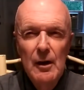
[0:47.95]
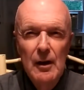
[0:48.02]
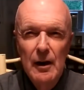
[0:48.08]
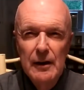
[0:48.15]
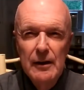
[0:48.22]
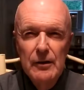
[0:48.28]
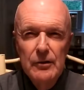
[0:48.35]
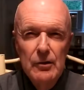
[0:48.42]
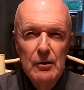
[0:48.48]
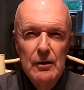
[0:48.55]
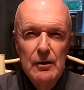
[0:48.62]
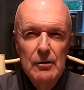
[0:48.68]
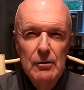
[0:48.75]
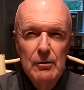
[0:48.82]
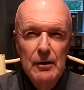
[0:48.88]
I guess, early
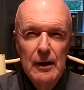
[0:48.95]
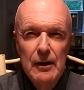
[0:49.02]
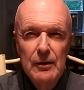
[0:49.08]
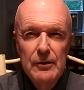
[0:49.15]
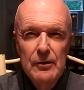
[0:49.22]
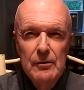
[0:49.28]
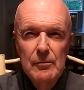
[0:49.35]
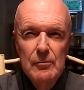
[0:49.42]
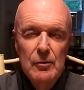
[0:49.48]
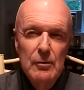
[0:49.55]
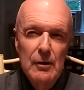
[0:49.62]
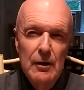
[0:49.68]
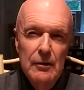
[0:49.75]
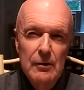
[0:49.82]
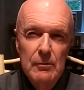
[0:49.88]
2000,
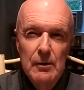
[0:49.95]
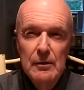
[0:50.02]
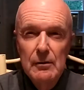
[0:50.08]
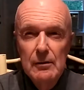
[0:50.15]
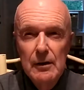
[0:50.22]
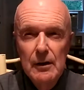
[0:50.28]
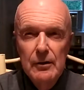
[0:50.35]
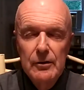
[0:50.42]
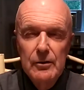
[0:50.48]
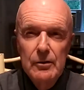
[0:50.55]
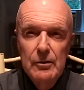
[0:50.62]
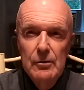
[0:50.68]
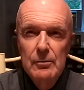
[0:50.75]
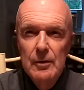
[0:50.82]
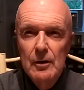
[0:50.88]
2001,
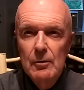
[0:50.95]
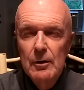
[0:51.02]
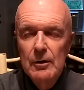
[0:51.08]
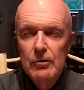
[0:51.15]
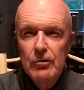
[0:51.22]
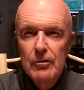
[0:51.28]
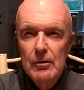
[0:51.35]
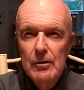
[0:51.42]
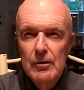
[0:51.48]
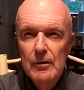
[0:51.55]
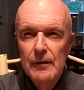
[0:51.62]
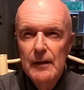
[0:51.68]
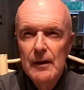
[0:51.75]
2002, I'm not quite sure.